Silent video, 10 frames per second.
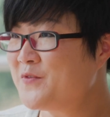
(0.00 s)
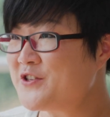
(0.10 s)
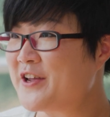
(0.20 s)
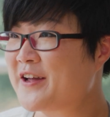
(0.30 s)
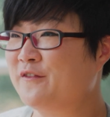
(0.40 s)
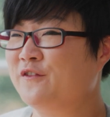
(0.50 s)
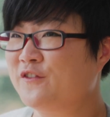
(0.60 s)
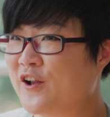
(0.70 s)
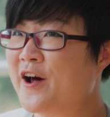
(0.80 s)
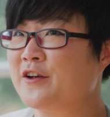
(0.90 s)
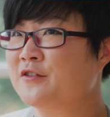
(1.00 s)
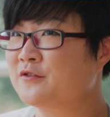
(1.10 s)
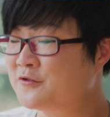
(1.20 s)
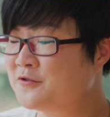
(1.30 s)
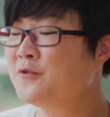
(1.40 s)
So you can fly
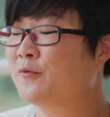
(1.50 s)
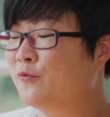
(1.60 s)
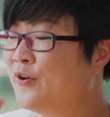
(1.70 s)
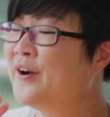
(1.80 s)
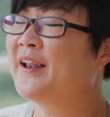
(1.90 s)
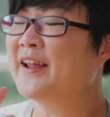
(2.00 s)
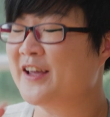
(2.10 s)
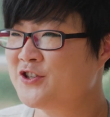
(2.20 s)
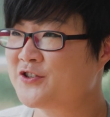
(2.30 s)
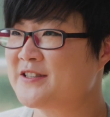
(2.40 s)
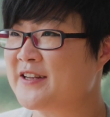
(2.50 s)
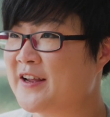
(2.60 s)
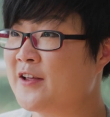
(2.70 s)
through really interesting